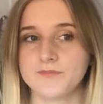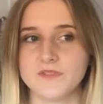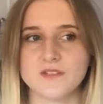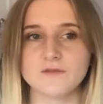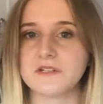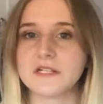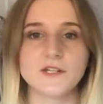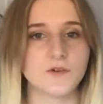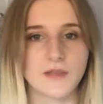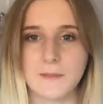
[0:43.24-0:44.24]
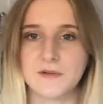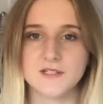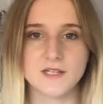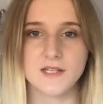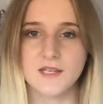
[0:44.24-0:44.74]
there's really not that
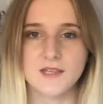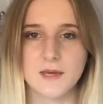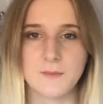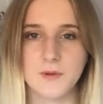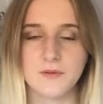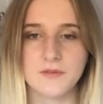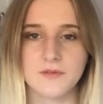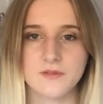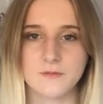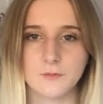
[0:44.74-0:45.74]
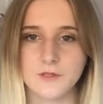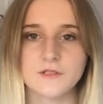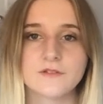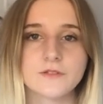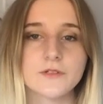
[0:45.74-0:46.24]
much in it. They're both
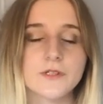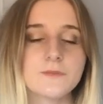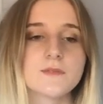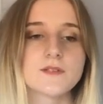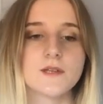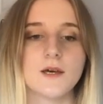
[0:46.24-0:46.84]
wonderful rooms.